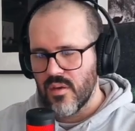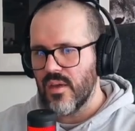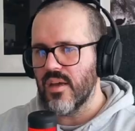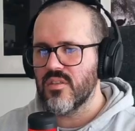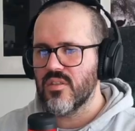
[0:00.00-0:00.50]

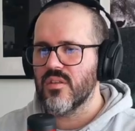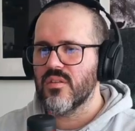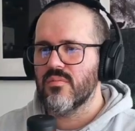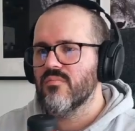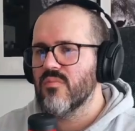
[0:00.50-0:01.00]
and
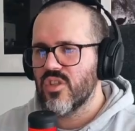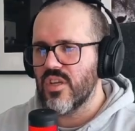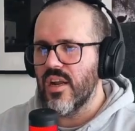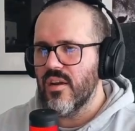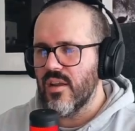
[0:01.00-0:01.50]
just
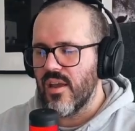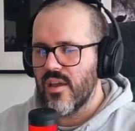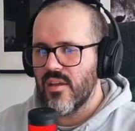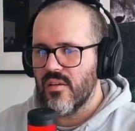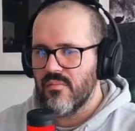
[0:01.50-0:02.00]
share
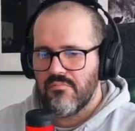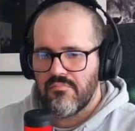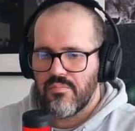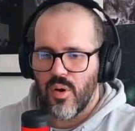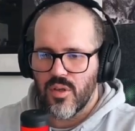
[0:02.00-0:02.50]
a
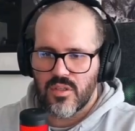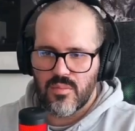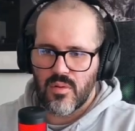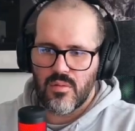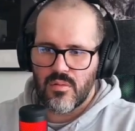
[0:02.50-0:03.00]

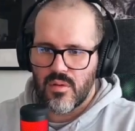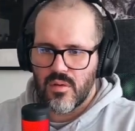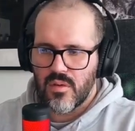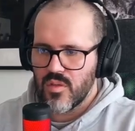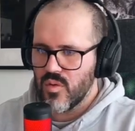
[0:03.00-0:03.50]
possible
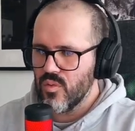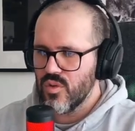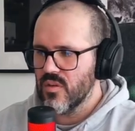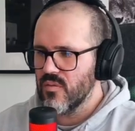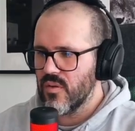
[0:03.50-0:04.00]

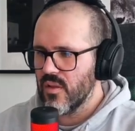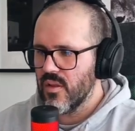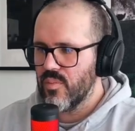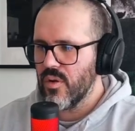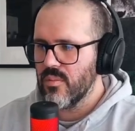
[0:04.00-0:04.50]
solution for
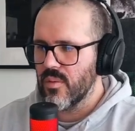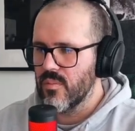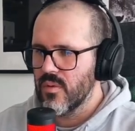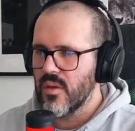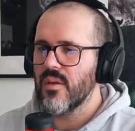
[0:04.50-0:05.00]
that problem.
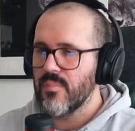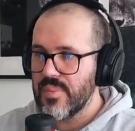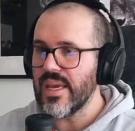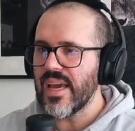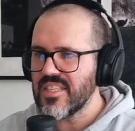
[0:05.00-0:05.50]

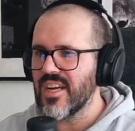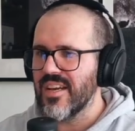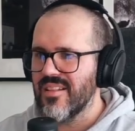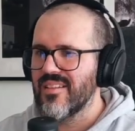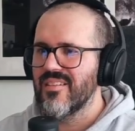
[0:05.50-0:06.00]
Be
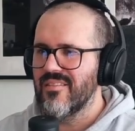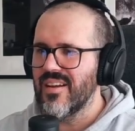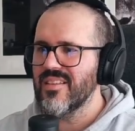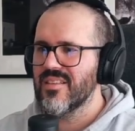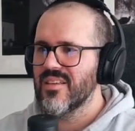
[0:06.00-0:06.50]
agile,
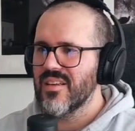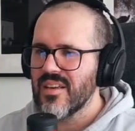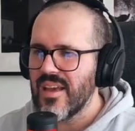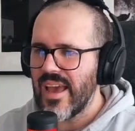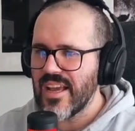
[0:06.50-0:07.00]
right?
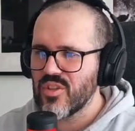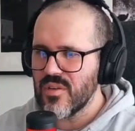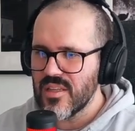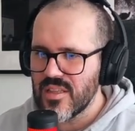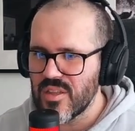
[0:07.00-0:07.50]

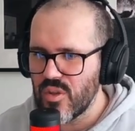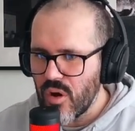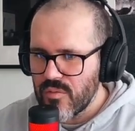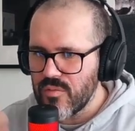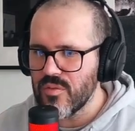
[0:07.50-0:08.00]
Actually
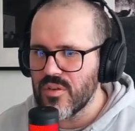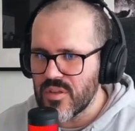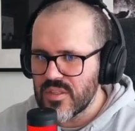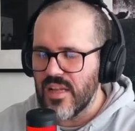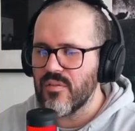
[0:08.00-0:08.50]
dog food
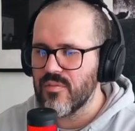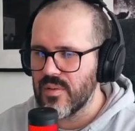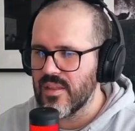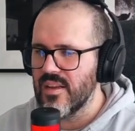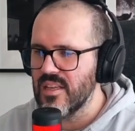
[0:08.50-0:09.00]
yourself
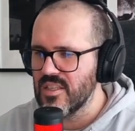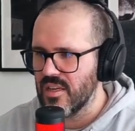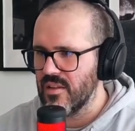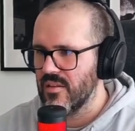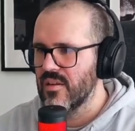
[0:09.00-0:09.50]
with an
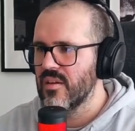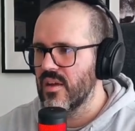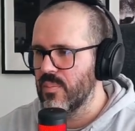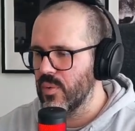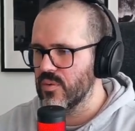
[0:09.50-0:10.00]
agile
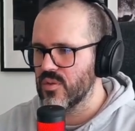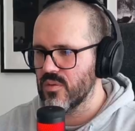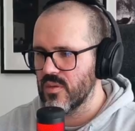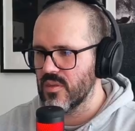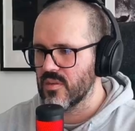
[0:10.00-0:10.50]
approach to
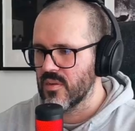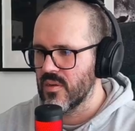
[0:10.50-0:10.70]
this.